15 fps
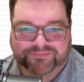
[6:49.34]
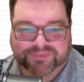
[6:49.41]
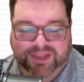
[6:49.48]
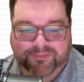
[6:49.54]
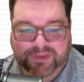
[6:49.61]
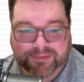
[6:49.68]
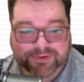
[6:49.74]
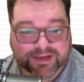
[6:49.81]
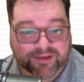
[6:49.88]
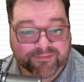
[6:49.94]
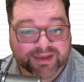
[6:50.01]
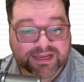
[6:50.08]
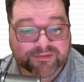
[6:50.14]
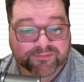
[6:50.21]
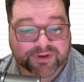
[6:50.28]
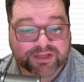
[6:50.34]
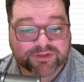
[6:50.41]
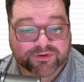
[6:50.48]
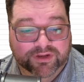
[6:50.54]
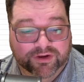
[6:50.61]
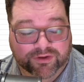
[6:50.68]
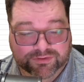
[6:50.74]
Maybe not many, but
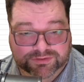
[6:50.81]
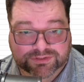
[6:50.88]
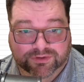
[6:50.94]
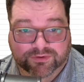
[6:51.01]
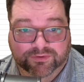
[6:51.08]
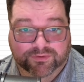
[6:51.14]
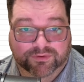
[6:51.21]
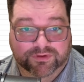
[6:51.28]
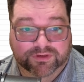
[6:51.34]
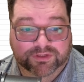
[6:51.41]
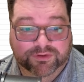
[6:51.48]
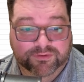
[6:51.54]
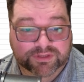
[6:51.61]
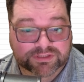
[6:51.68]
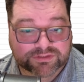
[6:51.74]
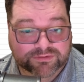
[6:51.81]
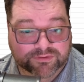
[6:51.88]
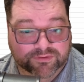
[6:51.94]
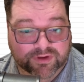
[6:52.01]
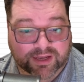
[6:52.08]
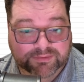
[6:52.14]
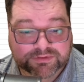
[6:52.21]
you can also do this
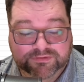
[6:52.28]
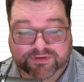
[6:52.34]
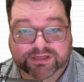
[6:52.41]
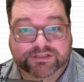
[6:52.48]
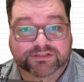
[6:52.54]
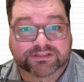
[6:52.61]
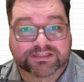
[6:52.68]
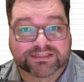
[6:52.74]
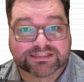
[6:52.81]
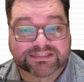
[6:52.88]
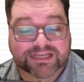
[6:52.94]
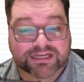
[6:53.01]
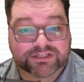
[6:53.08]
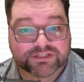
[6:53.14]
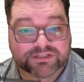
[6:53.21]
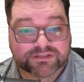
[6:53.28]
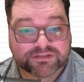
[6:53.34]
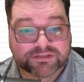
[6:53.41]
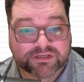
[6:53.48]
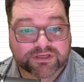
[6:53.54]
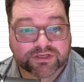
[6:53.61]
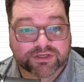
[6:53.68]
through observations and
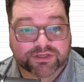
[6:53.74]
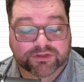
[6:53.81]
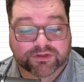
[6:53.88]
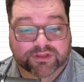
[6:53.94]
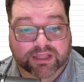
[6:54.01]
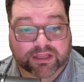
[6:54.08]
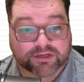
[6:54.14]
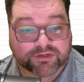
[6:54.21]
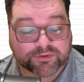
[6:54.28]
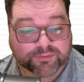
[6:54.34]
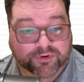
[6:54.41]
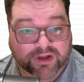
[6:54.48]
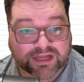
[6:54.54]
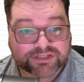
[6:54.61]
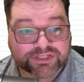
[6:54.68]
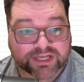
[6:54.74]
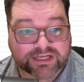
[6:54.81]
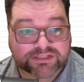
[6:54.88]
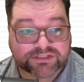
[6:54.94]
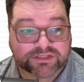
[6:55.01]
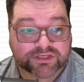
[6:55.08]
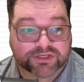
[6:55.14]
discussions. They can do
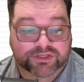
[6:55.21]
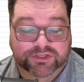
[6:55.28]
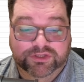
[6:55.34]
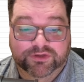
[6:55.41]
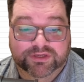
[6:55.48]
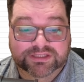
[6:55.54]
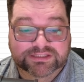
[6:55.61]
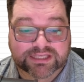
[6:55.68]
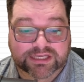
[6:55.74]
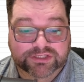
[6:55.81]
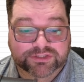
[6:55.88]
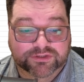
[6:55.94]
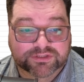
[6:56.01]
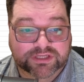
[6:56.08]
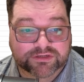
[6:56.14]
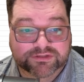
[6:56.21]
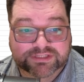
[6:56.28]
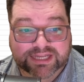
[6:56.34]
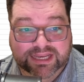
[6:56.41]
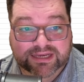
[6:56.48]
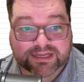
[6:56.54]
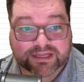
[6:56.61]
projects. You can say shows
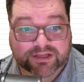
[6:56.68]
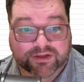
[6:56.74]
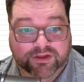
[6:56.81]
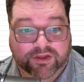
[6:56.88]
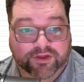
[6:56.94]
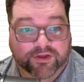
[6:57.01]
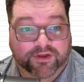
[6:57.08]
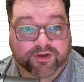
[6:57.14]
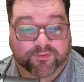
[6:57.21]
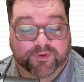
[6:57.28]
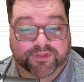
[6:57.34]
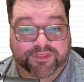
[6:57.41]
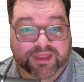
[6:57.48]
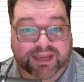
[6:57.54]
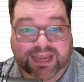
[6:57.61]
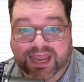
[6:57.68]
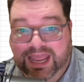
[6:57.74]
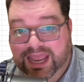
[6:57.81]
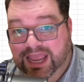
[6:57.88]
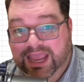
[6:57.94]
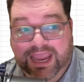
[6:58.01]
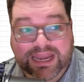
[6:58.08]
understanding with an
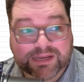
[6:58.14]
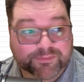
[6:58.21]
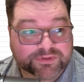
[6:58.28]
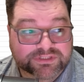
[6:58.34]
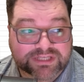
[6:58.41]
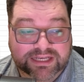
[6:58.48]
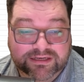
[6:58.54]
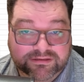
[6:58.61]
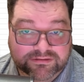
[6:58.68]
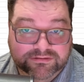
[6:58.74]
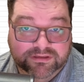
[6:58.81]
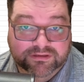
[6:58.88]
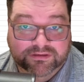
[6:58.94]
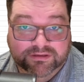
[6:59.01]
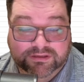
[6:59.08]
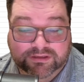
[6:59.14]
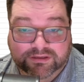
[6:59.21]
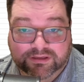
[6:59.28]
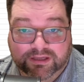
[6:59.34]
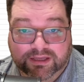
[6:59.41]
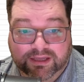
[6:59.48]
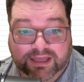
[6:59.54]
80%
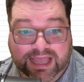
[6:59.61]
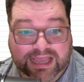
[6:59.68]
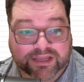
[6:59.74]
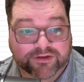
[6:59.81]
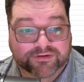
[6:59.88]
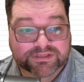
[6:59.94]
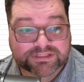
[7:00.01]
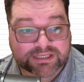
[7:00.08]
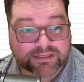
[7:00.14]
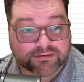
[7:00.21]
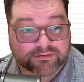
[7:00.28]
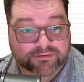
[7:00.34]
accuracy,